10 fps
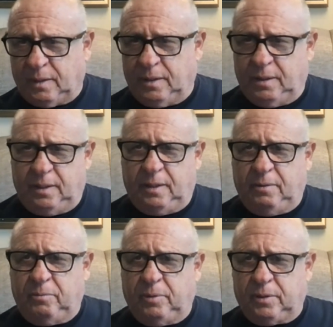he
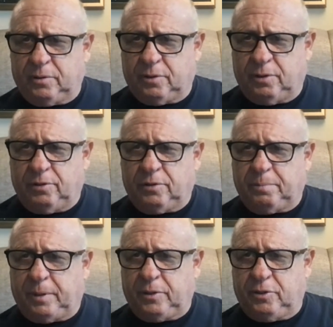was cursed
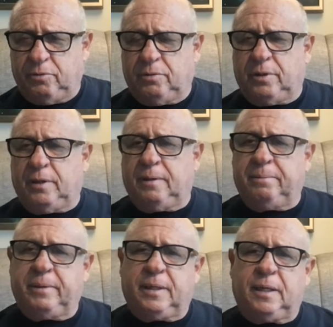by Shukra
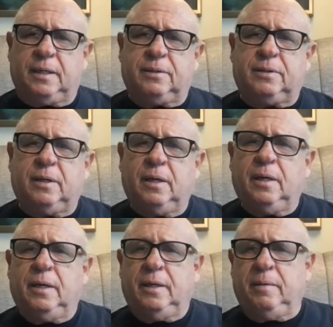because
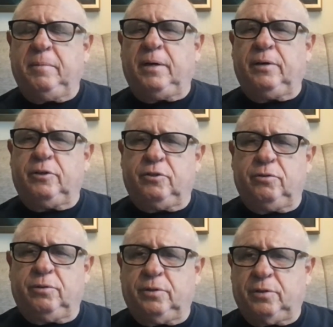he married
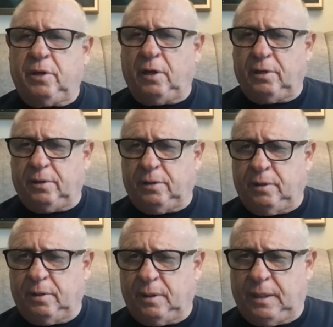Shukra's daughter,